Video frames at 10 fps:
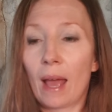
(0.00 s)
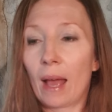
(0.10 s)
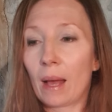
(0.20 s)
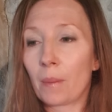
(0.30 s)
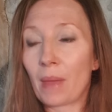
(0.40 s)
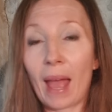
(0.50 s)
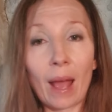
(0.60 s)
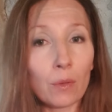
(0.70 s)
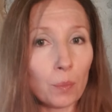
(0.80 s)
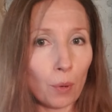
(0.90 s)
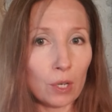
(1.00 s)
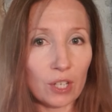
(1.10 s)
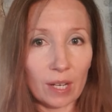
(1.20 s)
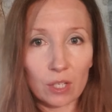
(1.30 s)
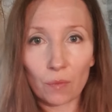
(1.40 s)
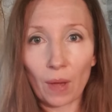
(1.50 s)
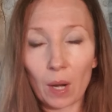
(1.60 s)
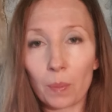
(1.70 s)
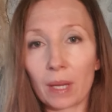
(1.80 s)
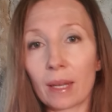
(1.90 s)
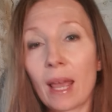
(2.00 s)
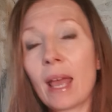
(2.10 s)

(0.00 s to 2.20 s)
how the project's developing.